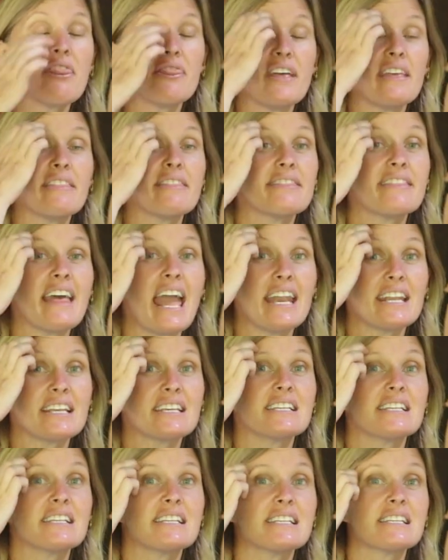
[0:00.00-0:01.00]
then that
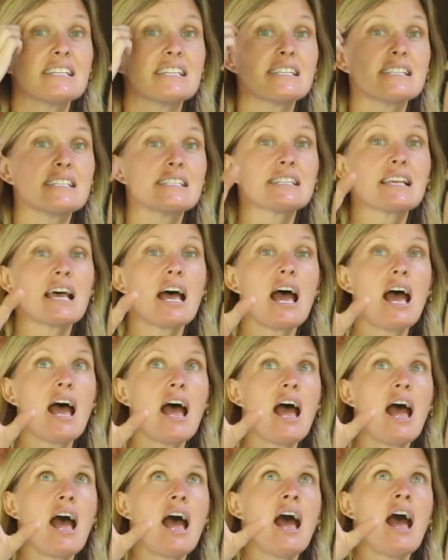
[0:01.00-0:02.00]
is
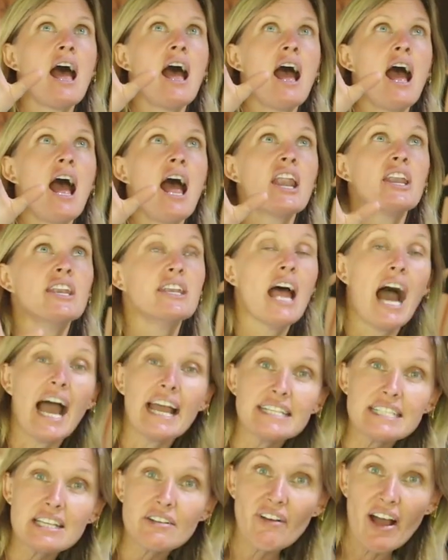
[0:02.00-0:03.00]

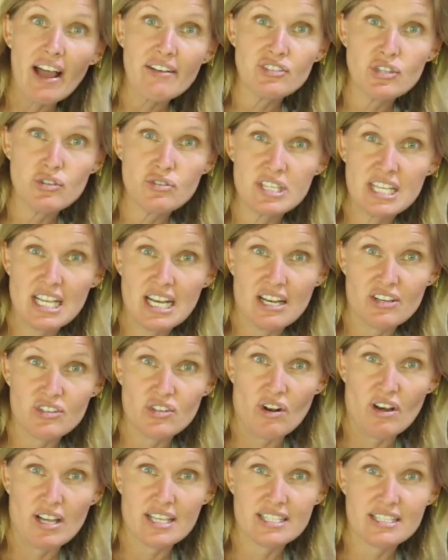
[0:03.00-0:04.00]
95 New Zealand
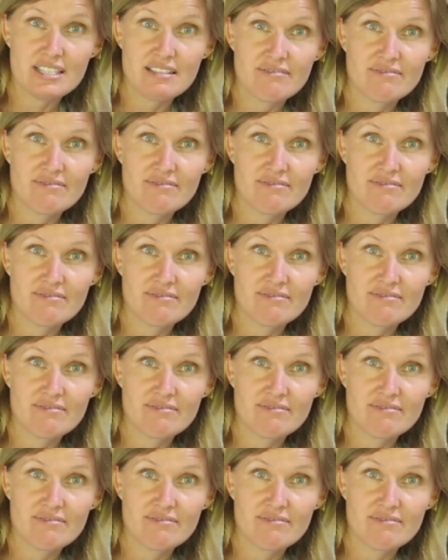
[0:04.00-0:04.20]
dollars.